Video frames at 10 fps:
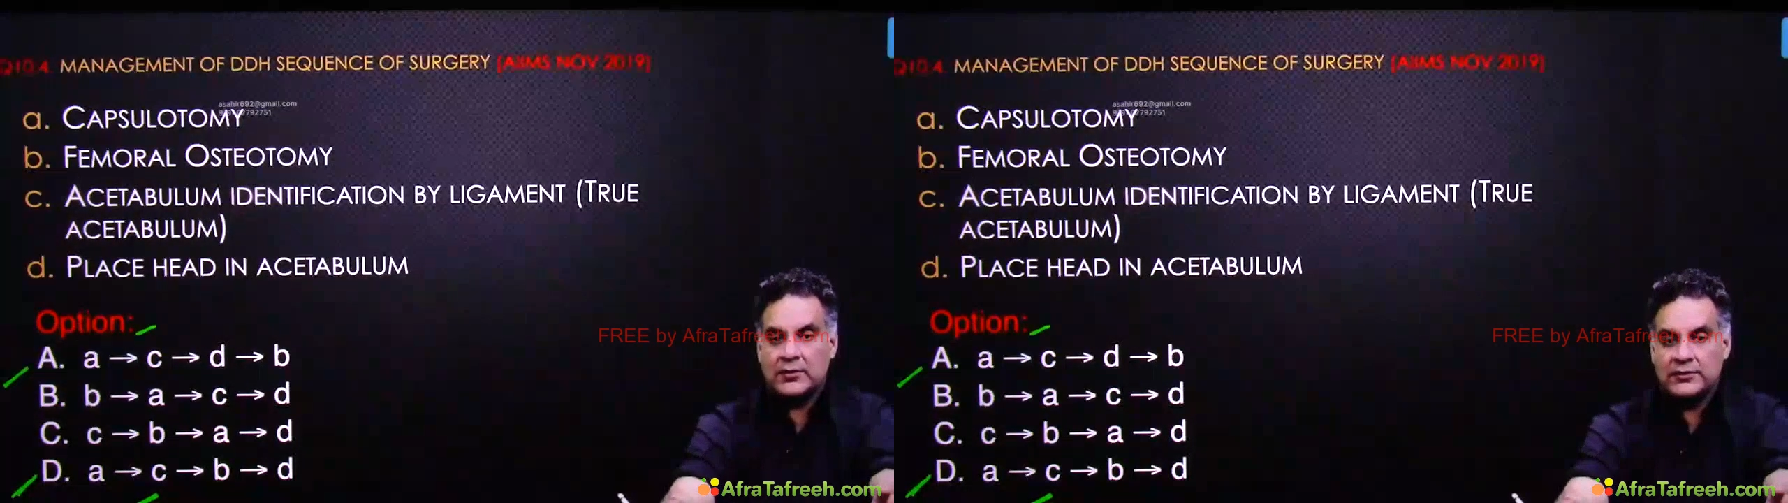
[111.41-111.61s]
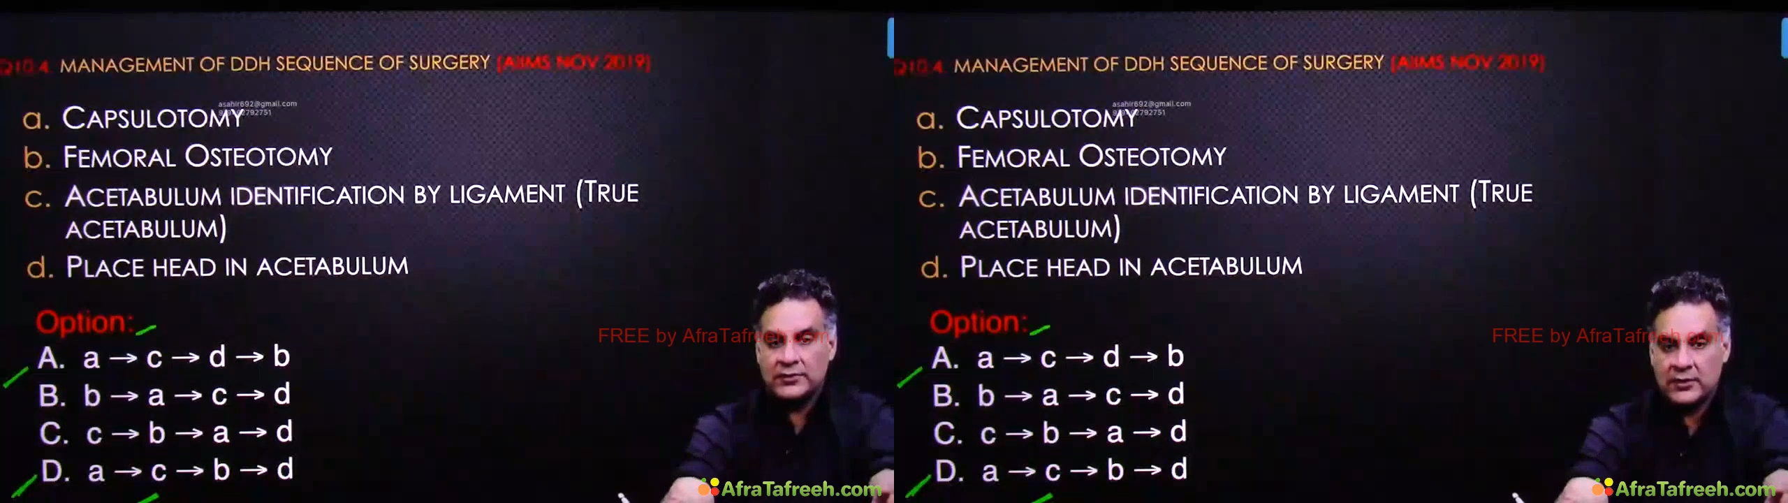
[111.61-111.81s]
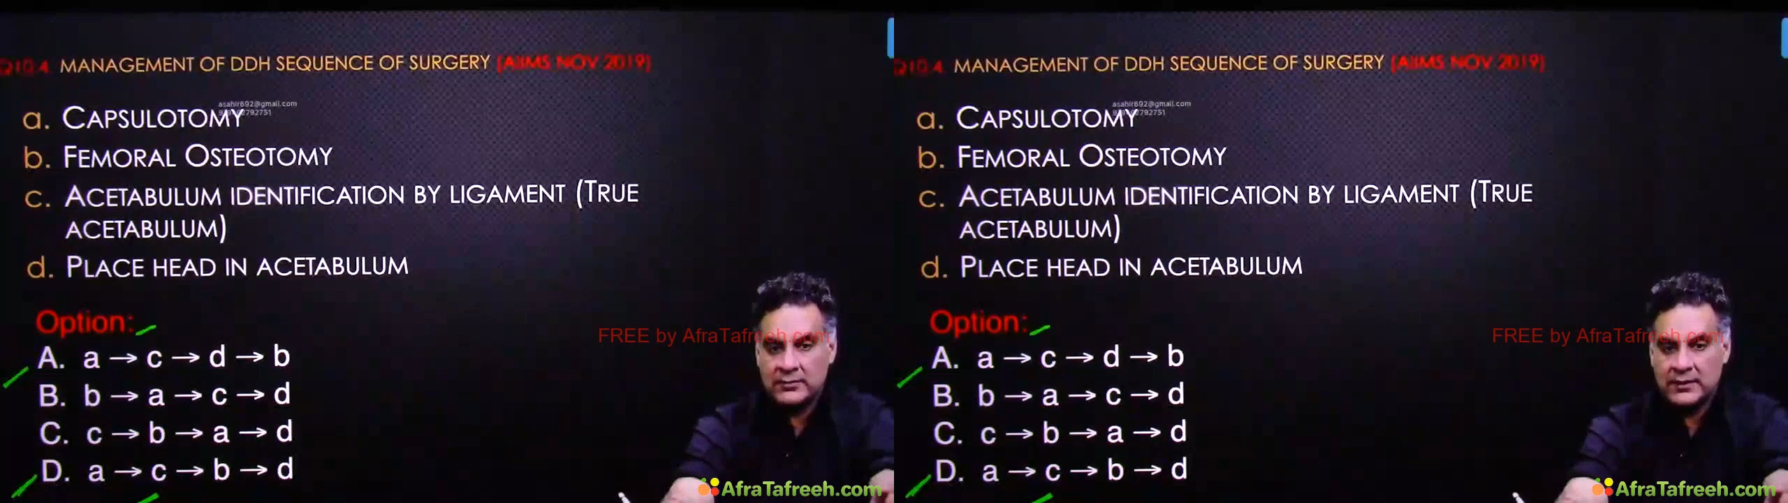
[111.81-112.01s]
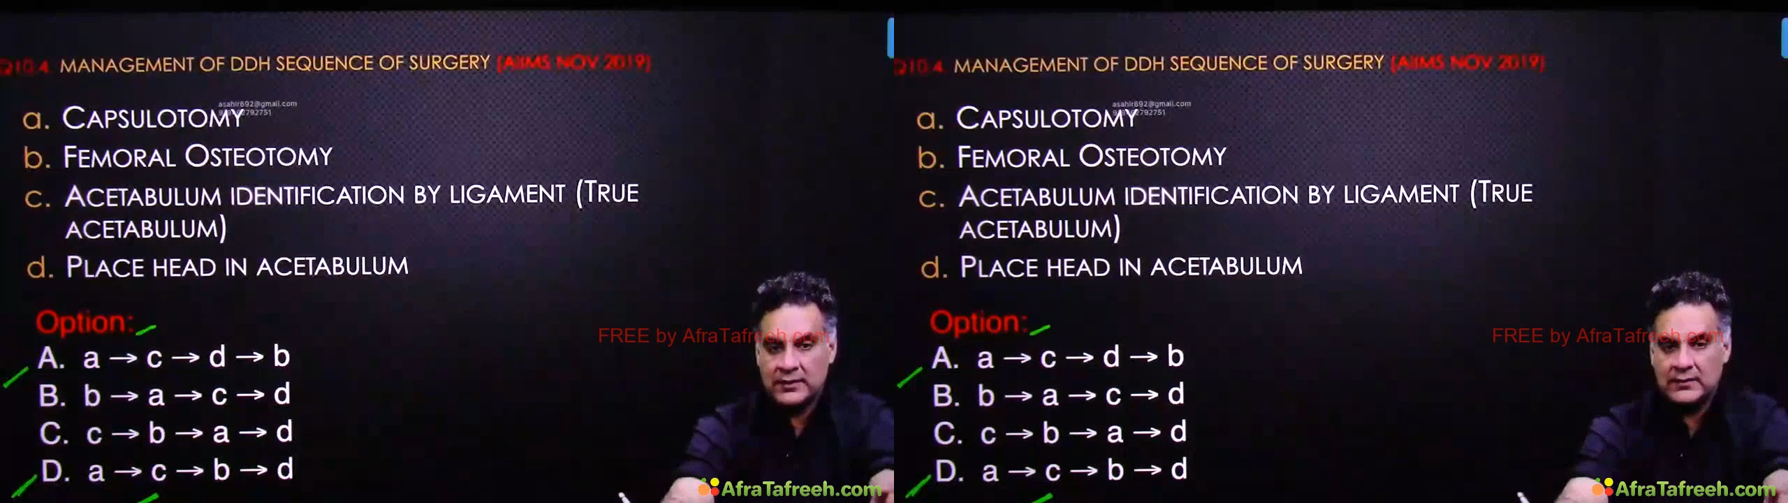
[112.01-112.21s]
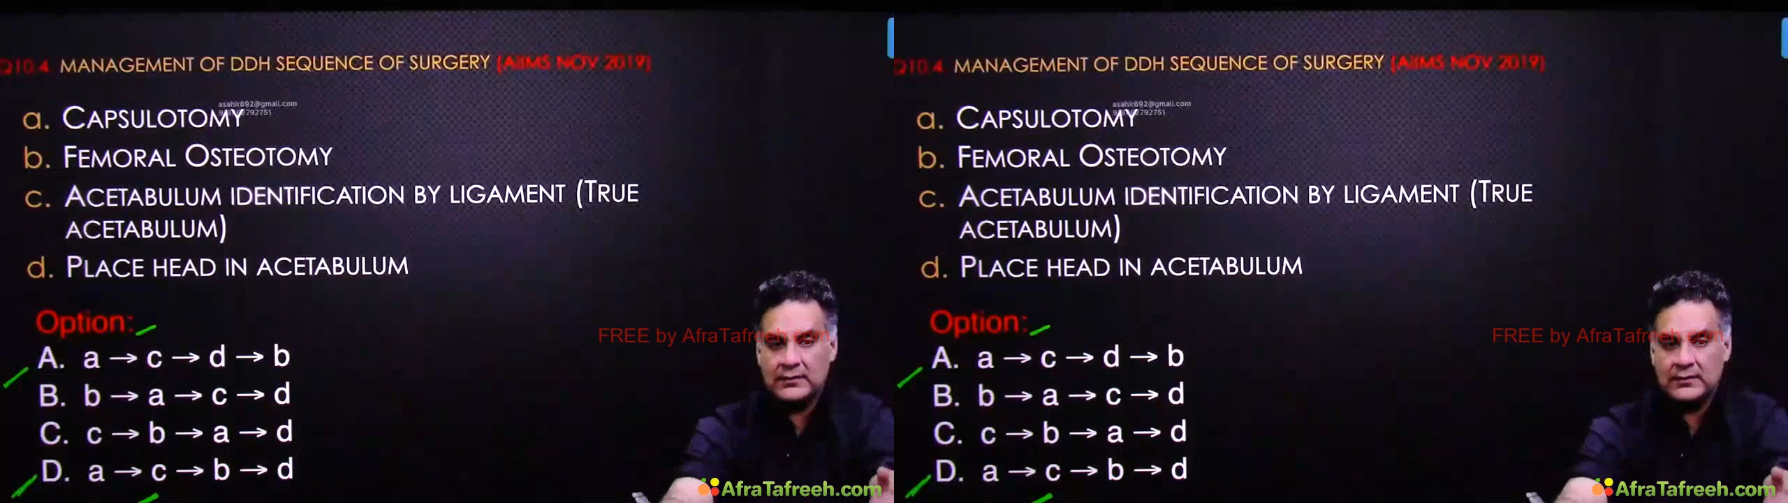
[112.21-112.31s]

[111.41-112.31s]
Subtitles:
osteotomy.